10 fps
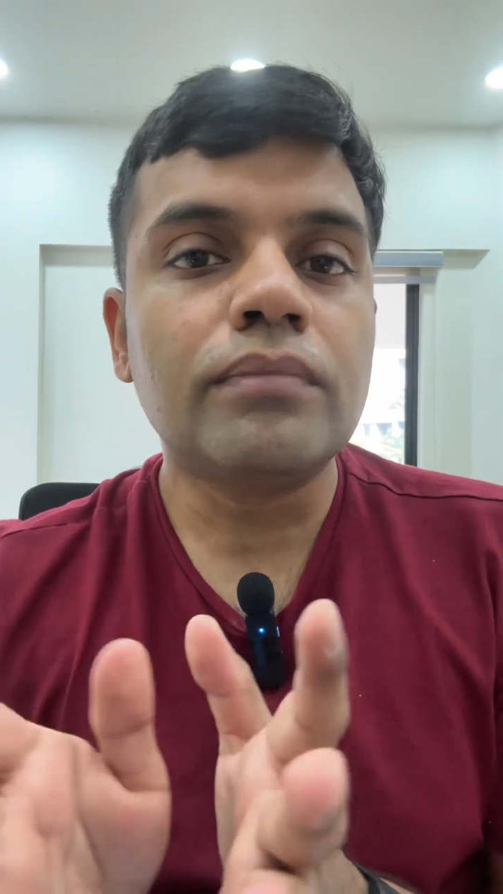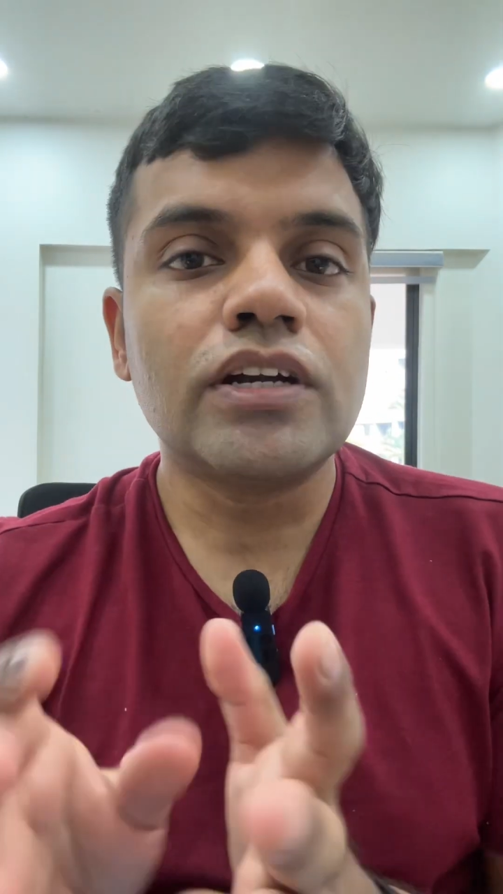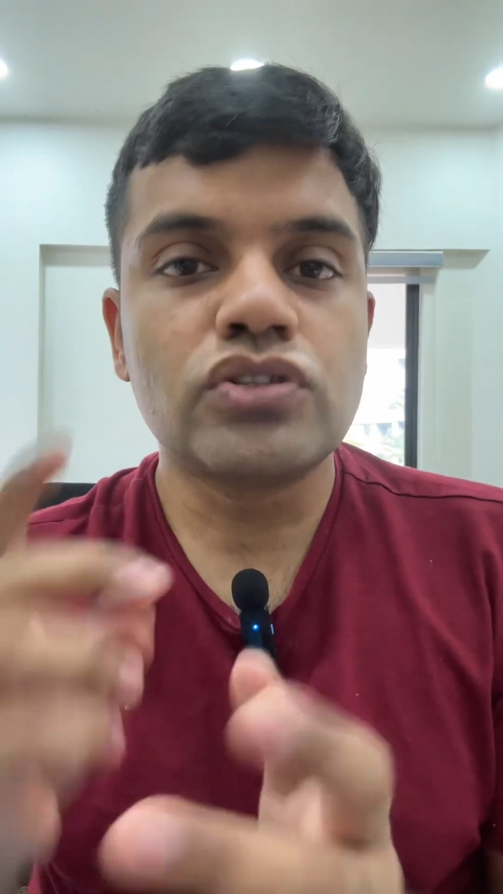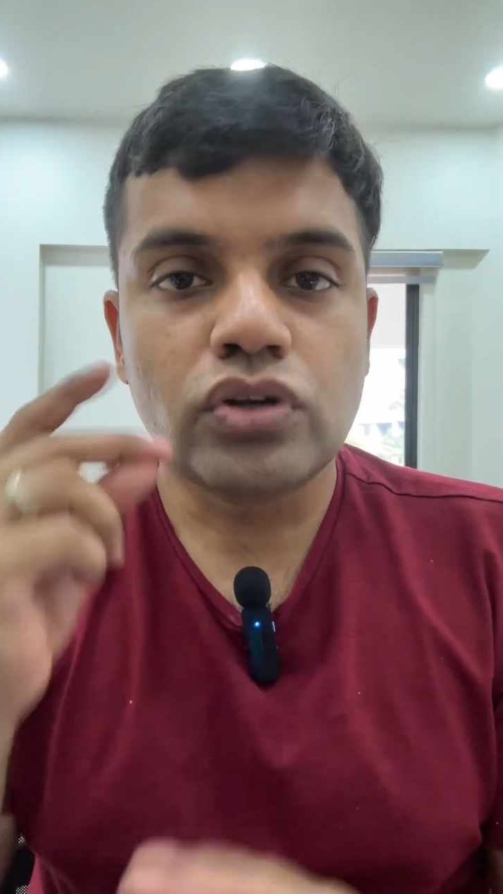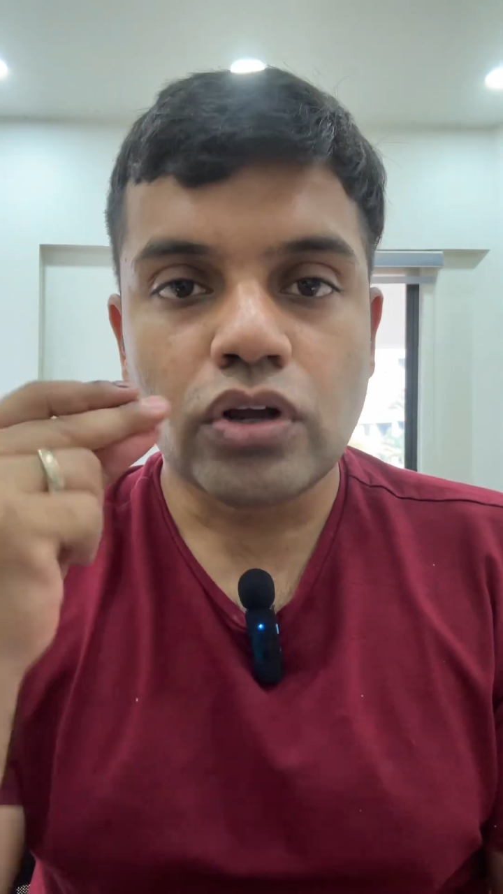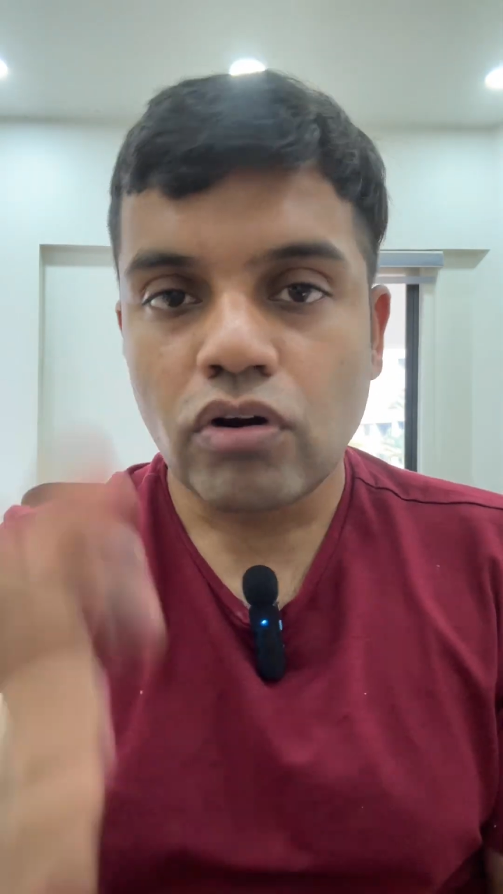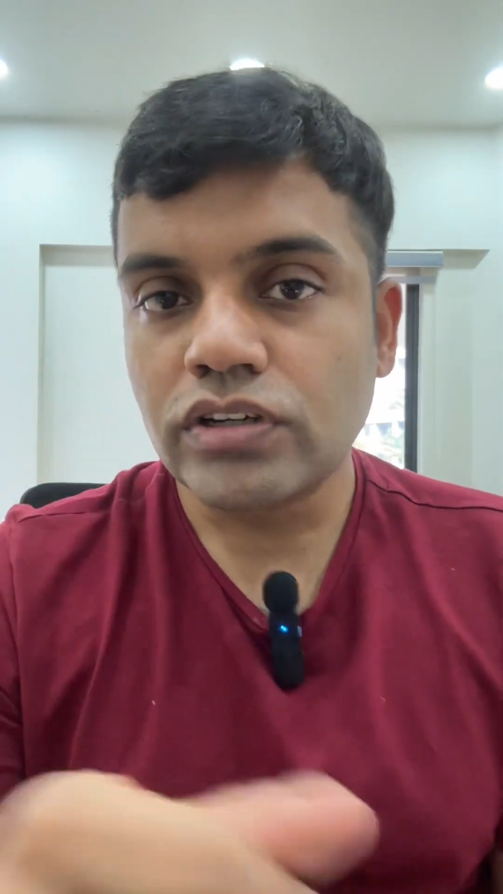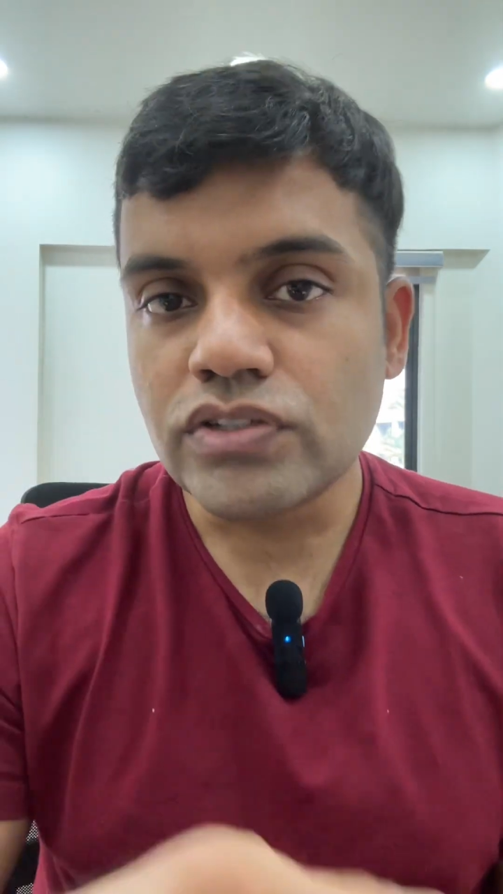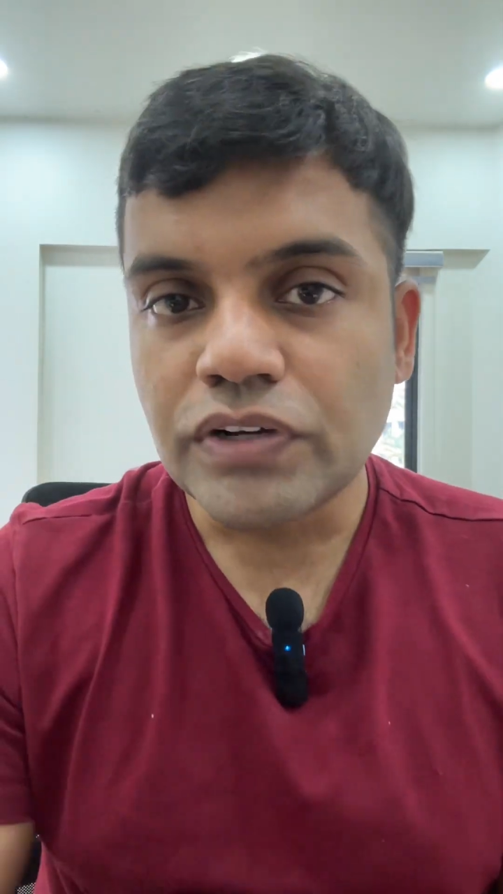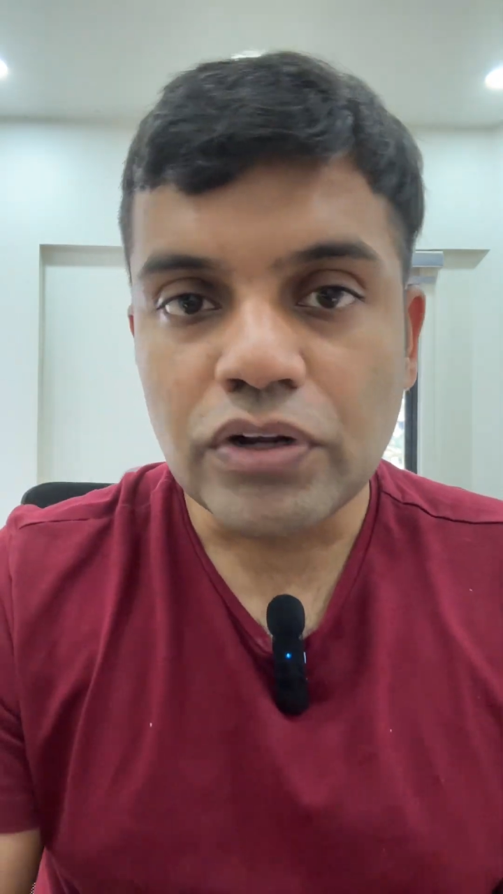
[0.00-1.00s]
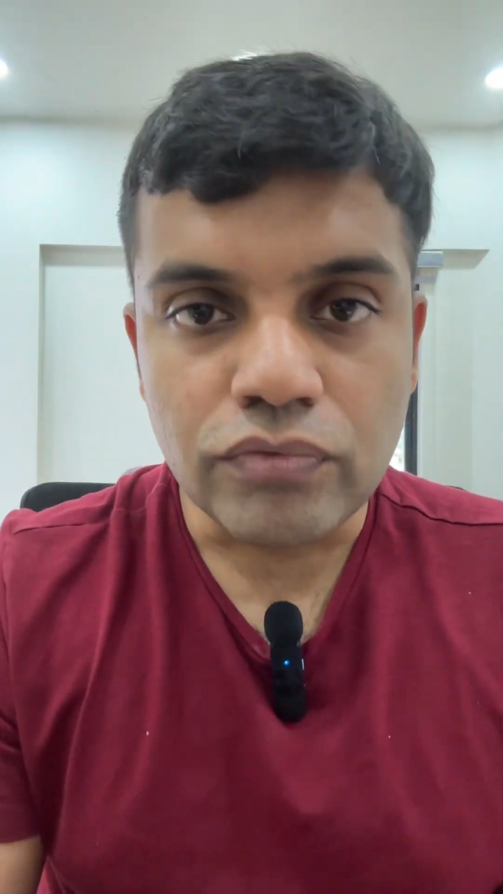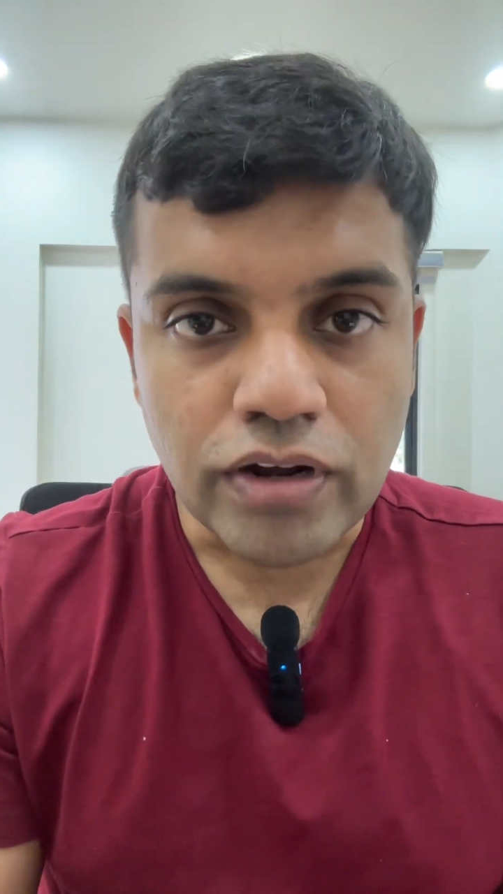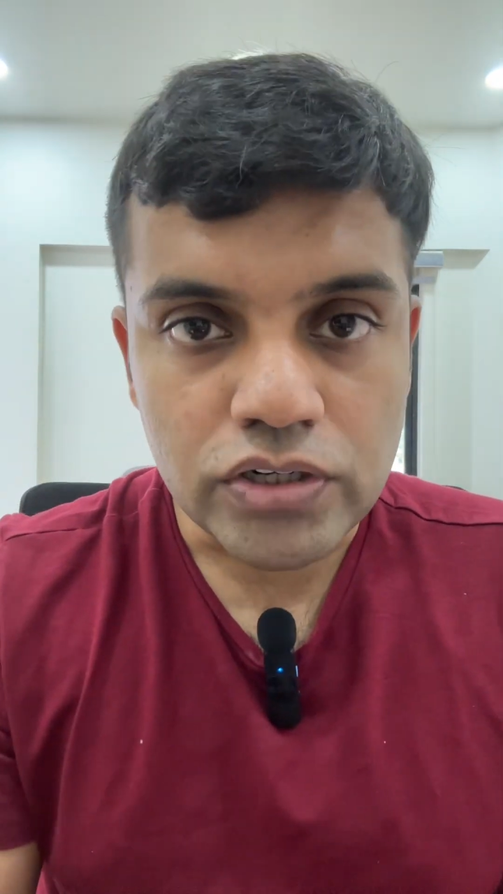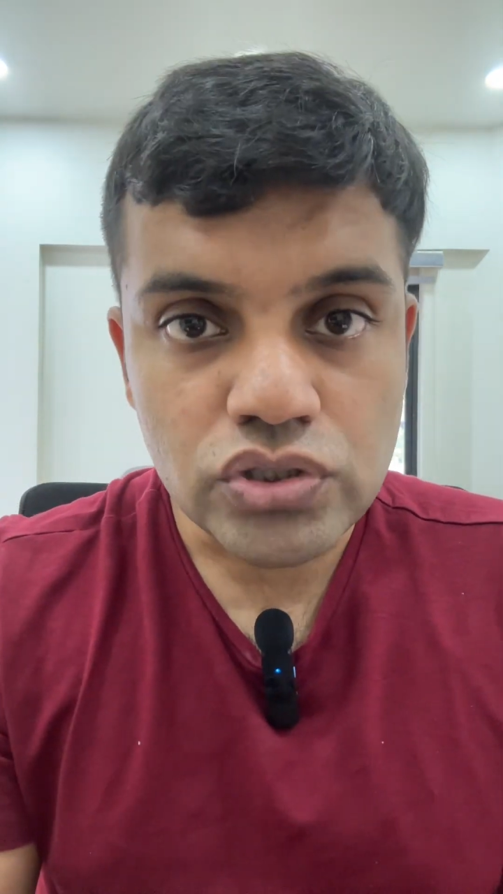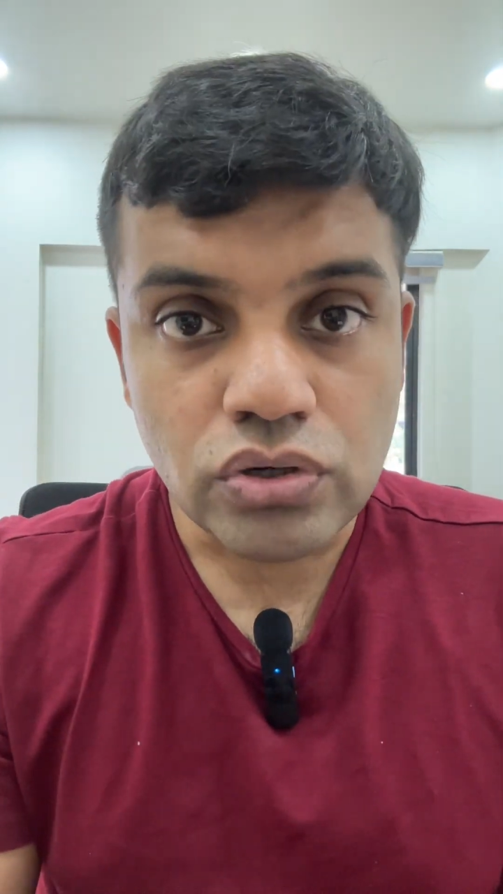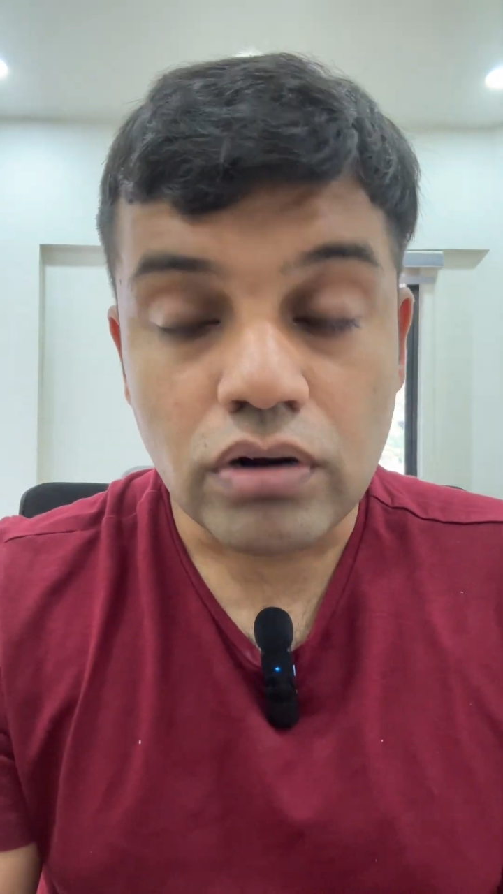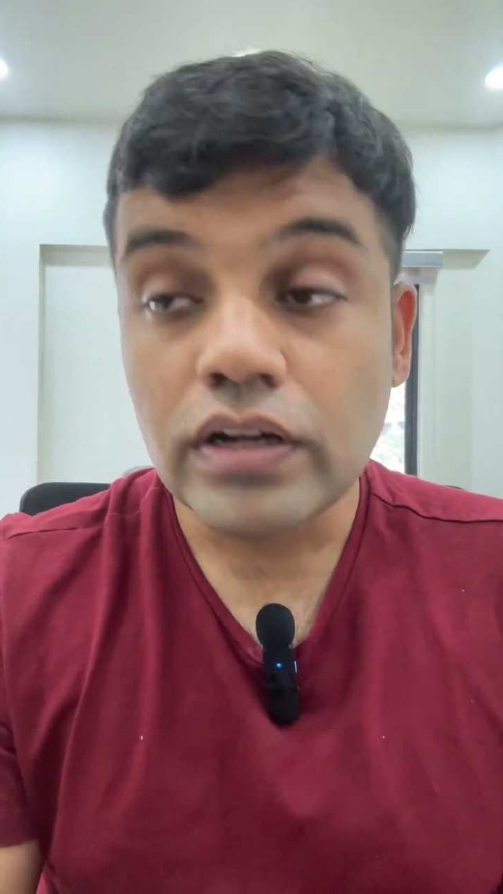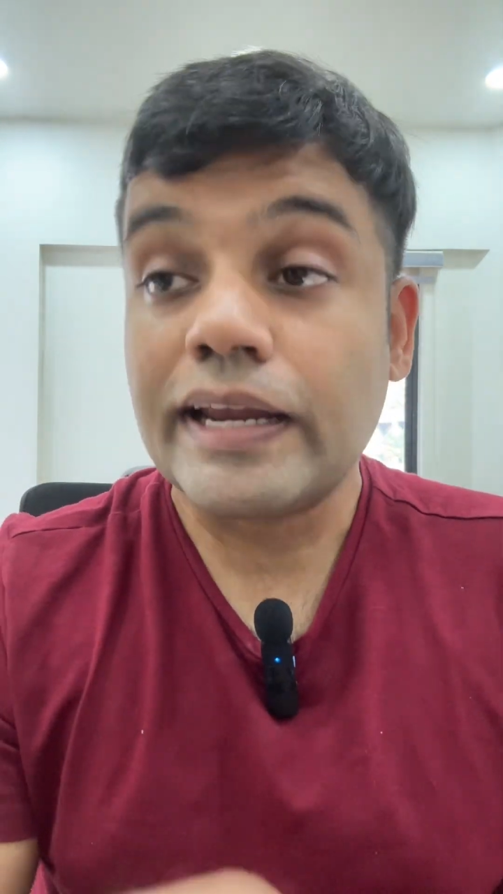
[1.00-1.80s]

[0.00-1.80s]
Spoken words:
minutes to record this video in one shot.